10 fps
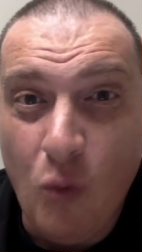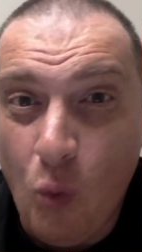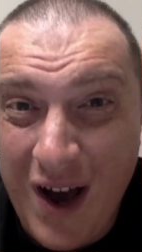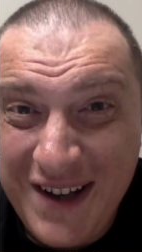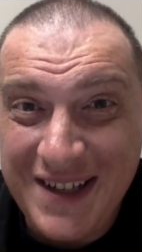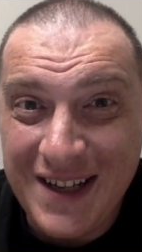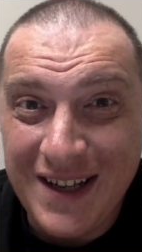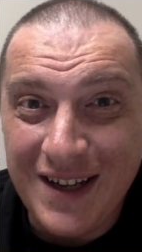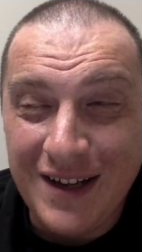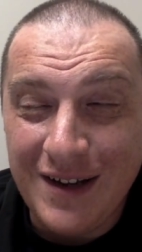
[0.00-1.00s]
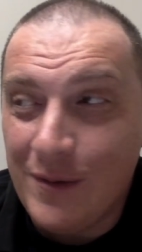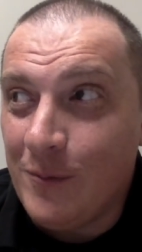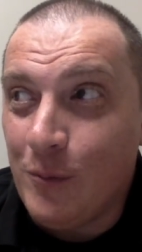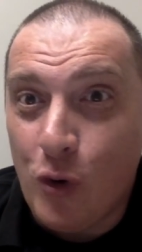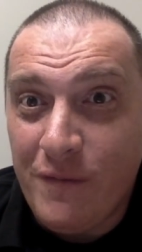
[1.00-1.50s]
What?
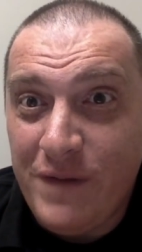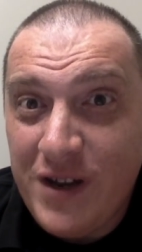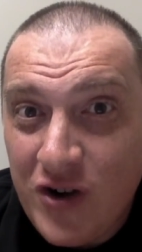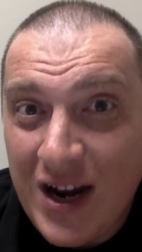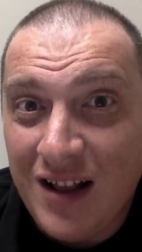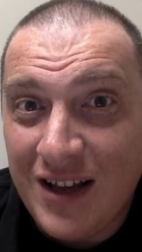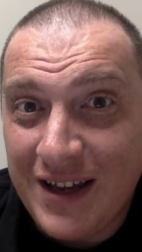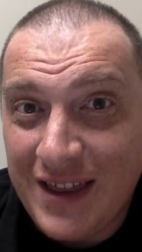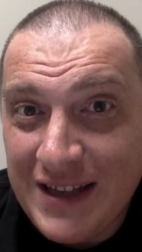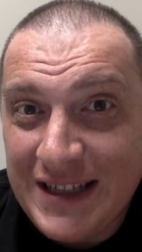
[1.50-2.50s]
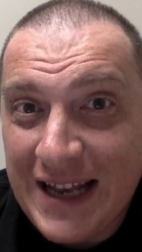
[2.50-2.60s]
More vitriolic than